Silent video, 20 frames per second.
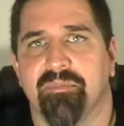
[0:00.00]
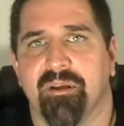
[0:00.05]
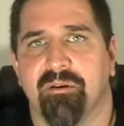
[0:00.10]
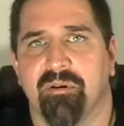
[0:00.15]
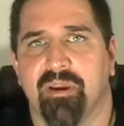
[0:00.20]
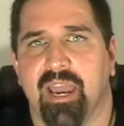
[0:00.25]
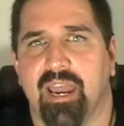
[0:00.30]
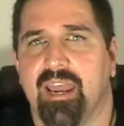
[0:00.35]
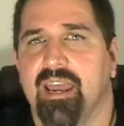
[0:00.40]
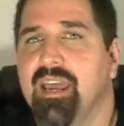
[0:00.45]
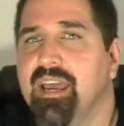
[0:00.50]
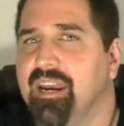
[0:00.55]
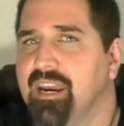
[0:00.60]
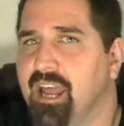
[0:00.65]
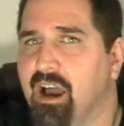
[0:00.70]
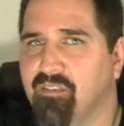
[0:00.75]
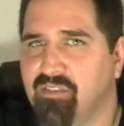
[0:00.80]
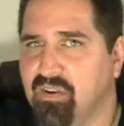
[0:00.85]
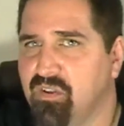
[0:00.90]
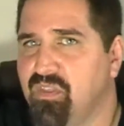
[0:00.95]
Okay?
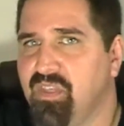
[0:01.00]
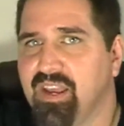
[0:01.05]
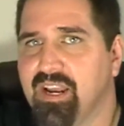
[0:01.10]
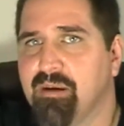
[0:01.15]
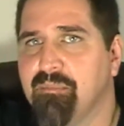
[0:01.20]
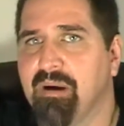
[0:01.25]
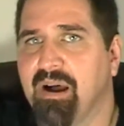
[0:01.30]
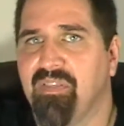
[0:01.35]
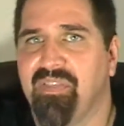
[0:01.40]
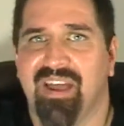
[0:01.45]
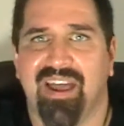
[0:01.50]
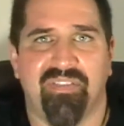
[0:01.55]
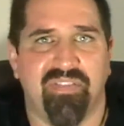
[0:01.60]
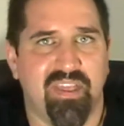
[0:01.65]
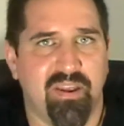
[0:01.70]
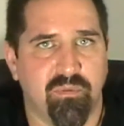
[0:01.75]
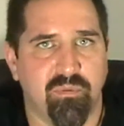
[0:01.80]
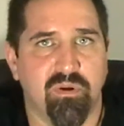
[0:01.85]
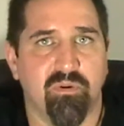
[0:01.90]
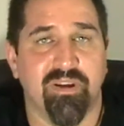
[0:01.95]
Now if you think about
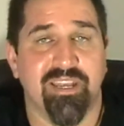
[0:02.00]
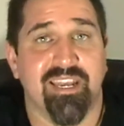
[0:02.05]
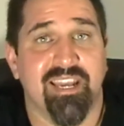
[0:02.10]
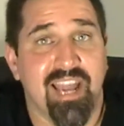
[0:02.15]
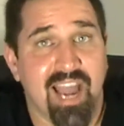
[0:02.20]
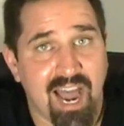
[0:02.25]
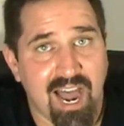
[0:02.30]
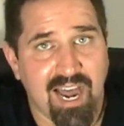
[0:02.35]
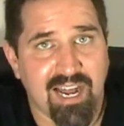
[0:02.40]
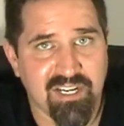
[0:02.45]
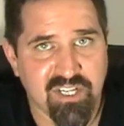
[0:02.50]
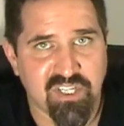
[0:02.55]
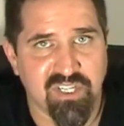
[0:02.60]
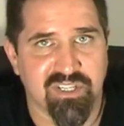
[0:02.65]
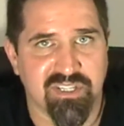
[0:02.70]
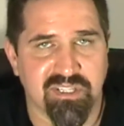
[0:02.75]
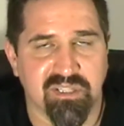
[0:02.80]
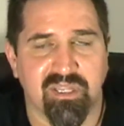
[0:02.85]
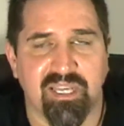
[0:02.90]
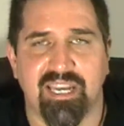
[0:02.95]
that, they really
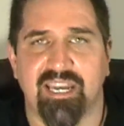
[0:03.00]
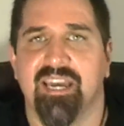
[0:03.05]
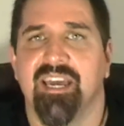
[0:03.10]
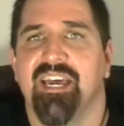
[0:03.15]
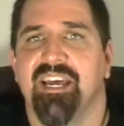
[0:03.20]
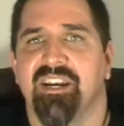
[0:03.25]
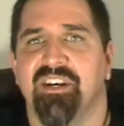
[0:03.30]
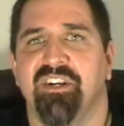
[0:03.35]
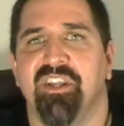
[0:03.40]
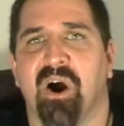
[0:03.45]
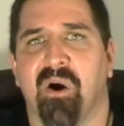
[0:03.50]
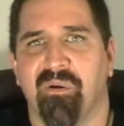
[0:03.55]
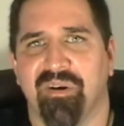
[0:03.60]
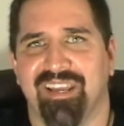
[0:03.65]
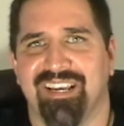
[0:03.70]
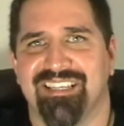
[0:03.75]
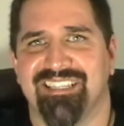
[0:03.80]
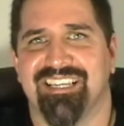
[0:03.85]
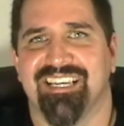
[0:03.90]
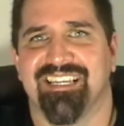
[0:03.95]
consciously
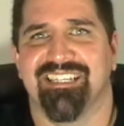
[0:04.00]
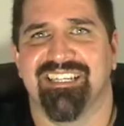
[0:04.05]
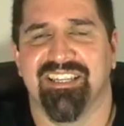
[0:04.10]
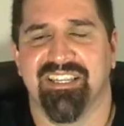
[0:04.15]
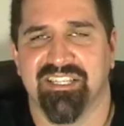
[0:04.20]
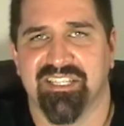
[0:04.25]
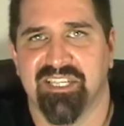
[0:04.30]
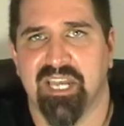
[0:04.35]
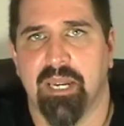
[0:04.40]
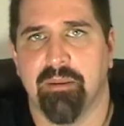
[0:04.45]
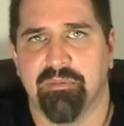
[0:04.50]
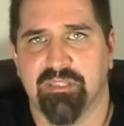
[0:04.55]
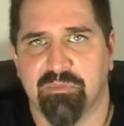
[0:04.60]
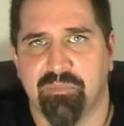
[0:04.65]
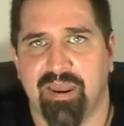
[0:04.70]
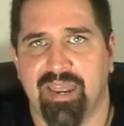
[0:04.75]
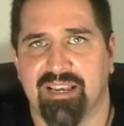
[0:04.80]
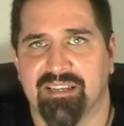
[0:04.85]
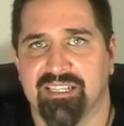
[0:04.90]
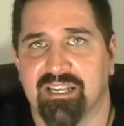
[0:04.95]
don't exist in the same
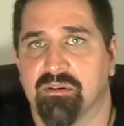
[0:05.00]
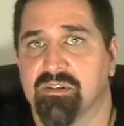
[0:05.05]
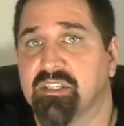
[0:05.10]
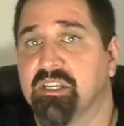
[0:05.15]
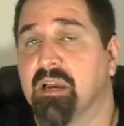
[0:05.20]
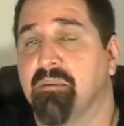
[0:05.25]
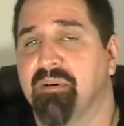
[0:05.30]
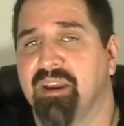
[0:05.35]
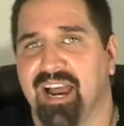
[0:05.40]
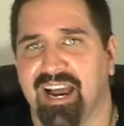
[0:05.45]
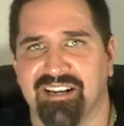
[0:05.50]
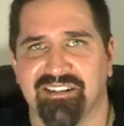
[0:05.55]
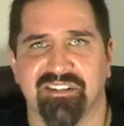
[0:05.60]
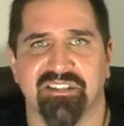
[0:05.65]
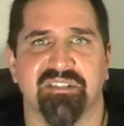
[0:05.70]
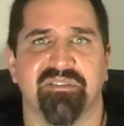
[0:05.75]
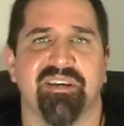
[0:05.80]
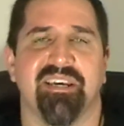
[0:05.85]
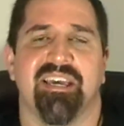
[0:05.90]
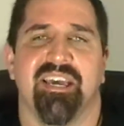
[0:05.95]
space. Now
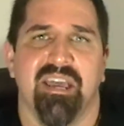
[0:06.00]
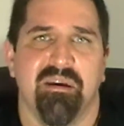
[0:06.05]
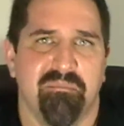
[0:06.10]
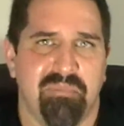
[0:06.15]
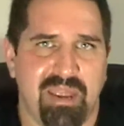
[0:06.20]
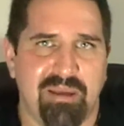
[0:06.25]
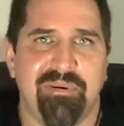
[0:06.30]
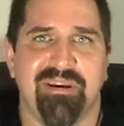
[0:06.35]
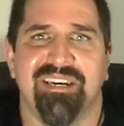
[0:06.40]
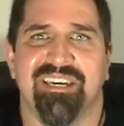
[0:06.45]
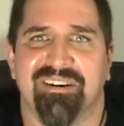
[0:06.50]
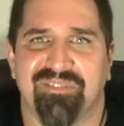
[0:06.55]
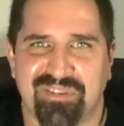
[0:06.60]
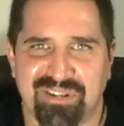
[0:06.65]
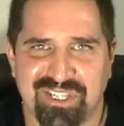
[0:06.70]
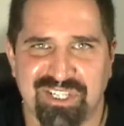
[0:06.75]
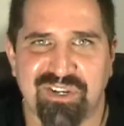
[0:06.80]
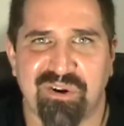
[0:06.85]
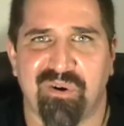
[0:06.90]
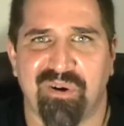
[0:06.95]
subconsciously, maybe a
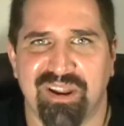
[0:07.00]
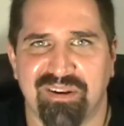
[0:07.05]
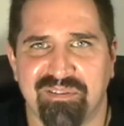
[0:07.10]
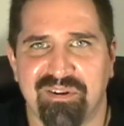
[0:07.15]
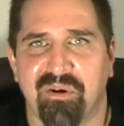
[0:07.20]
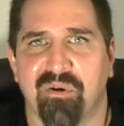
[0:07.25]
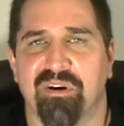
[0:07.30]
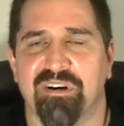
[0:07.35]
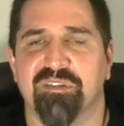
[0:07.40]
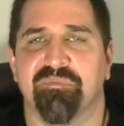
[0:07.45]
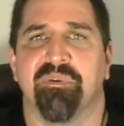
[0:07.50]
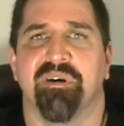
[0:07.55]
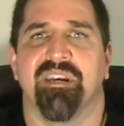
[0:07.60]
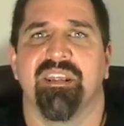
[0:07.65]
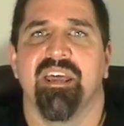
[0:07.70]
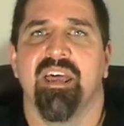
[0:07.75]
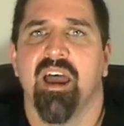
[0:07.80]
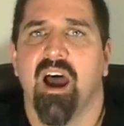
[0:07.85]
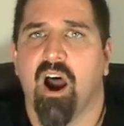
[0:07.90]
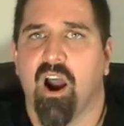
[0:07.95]
different story of course,
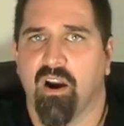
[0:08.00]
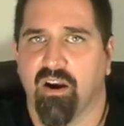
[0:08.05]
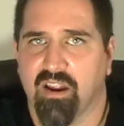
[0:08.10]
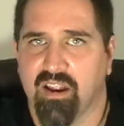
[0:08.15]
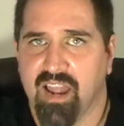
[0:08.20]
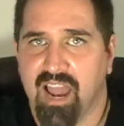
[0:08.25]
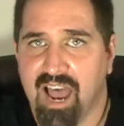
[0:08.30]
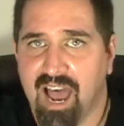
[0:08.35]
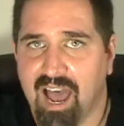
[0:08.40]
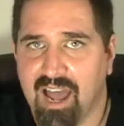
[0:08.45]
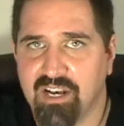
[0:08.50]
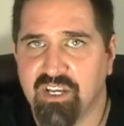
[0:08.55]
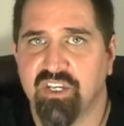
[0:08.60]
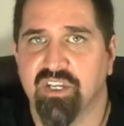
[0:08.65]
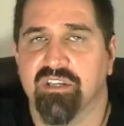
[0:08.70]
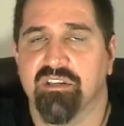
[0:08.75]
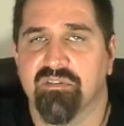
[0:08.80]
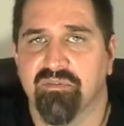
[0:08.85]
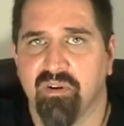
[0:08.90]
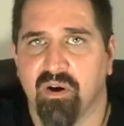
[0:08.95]
but our
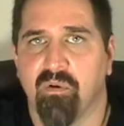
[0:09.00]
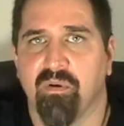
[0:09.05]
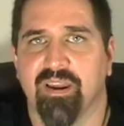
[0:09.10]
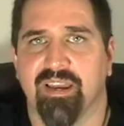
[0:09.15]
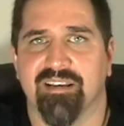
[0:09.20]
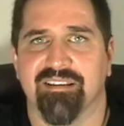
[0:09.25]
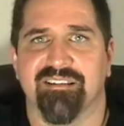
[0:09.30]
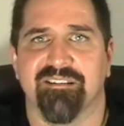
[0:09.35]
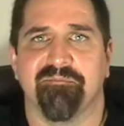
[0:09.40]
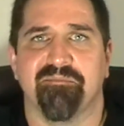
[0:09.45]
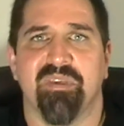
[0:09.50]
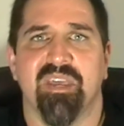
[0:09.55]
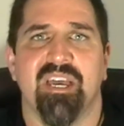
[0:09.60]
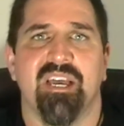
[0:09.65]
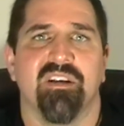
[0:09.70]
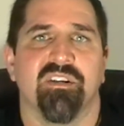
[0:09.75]
conscious focus.